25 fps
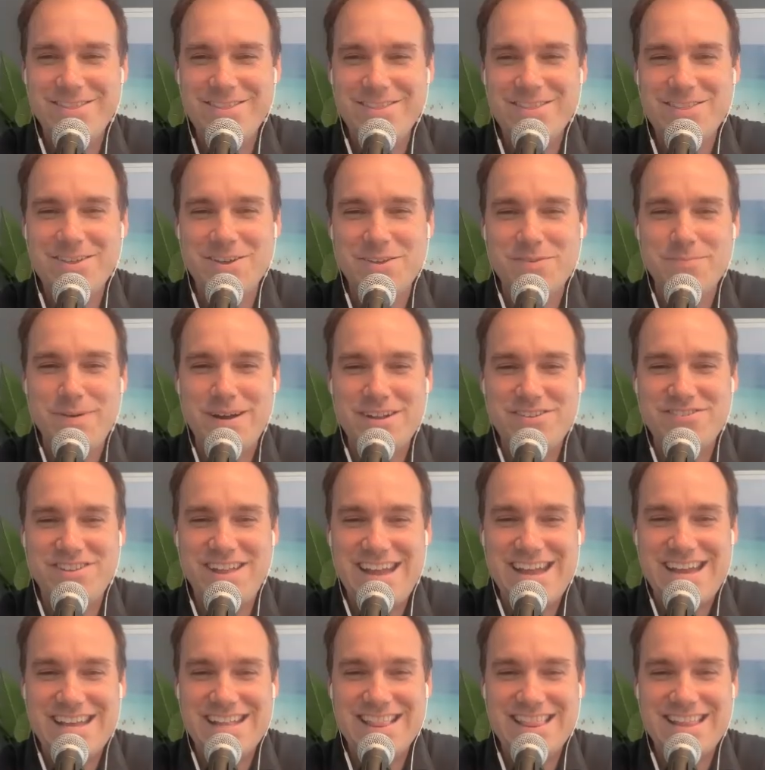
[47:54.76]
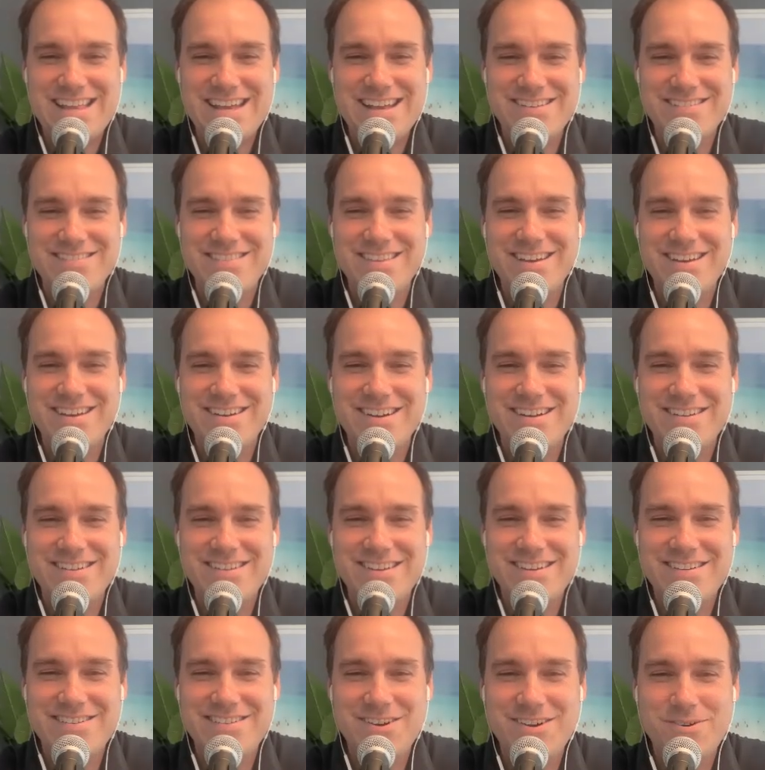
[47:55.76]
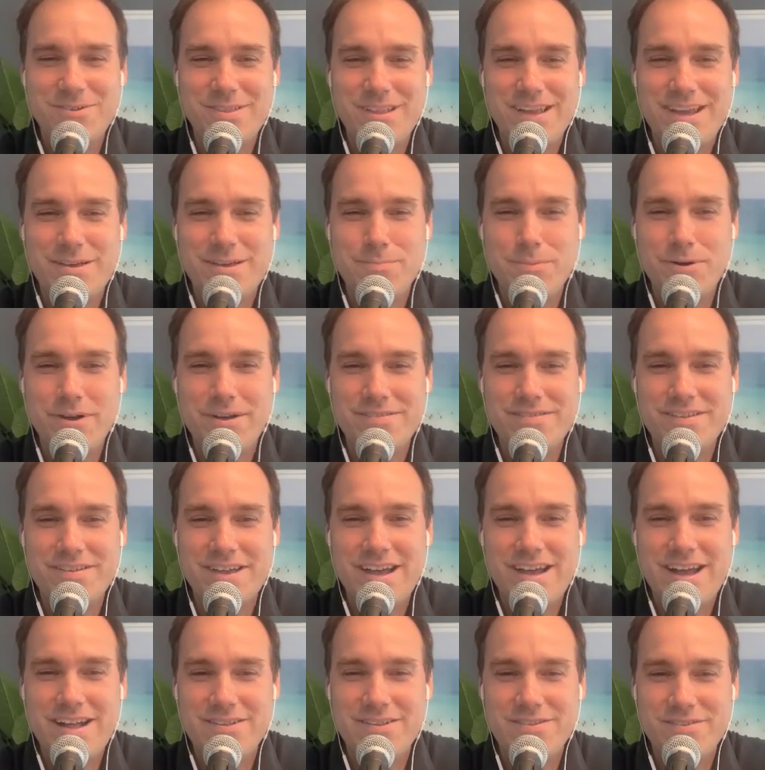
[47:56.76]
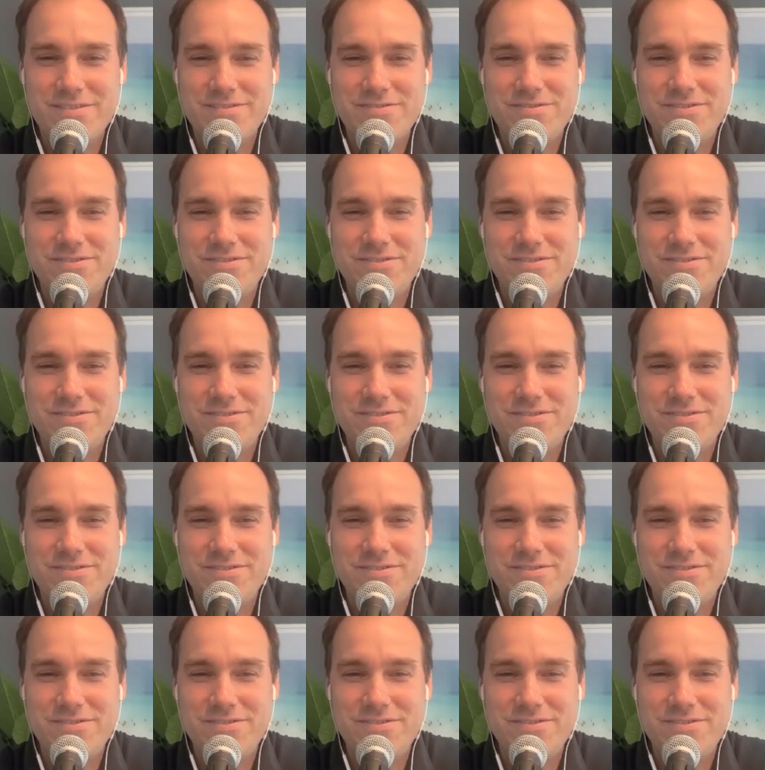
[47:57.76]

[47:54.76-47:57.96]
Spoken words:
think there's much to analyze there. I don't like Boston College's